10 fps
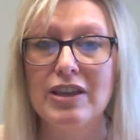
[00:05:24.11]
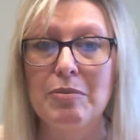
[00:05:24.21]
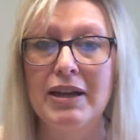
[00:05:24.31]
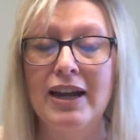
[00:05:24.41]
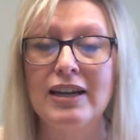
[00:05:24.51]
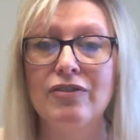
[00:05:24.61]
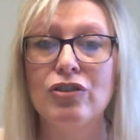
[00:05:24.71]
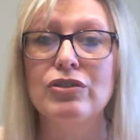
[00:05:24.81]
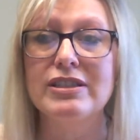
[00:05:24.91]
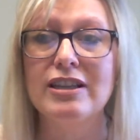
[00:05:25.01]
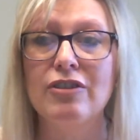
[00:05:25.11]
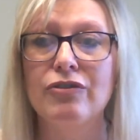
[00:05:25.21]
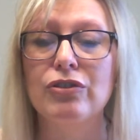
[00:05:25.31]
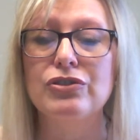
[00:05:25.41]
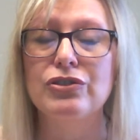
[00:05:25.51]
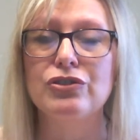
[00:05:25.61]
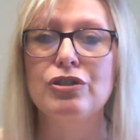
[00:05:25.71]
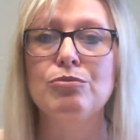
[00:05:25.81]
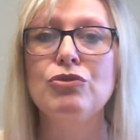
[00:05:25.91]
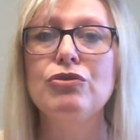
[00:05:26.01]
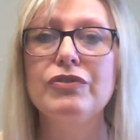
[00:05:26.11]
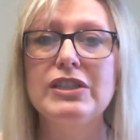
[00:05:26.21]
They might not even own a cell phone. So to move